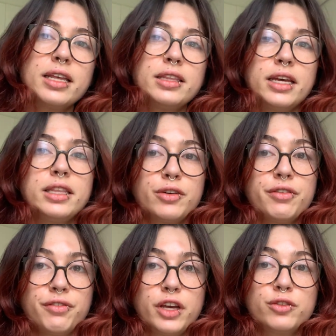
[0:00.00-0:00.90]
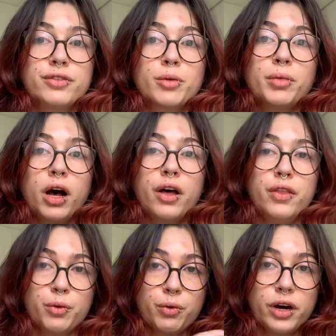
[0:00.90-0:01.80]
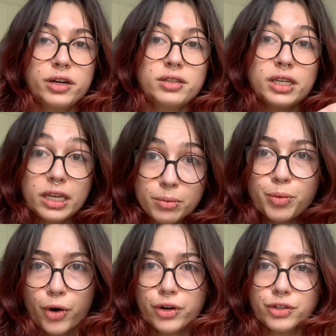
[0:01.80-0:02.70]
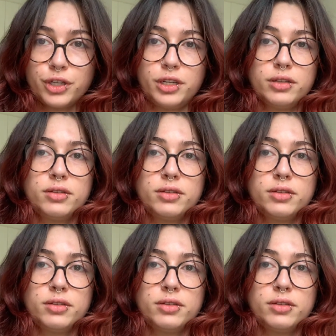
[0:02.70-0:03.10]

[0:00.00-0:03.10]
they derivate from other words in Portuguese.